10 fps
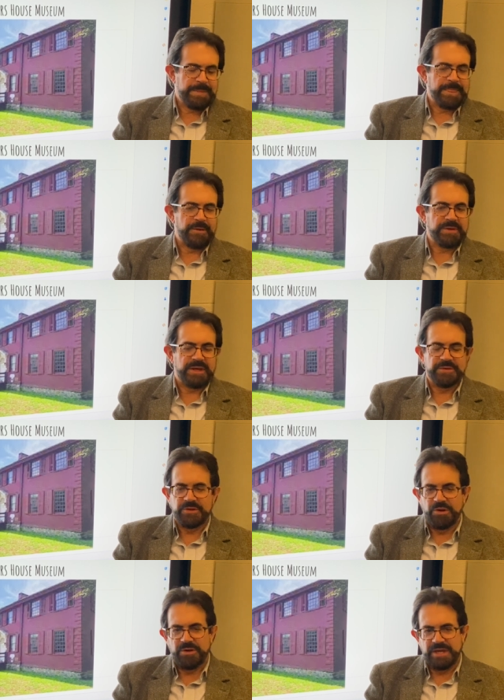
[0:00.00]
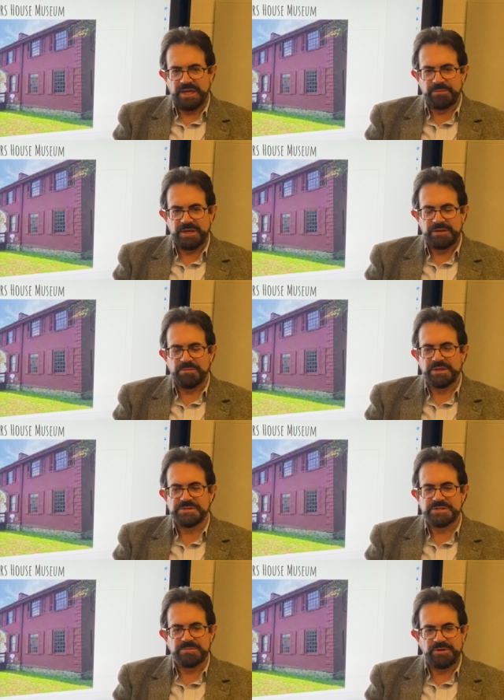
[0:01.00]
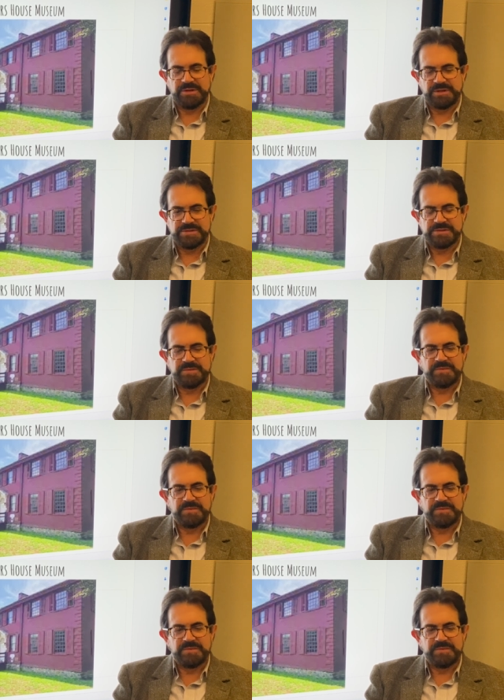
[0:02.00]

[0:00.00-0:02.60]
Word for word: okay, and all handmade muntins and mullions.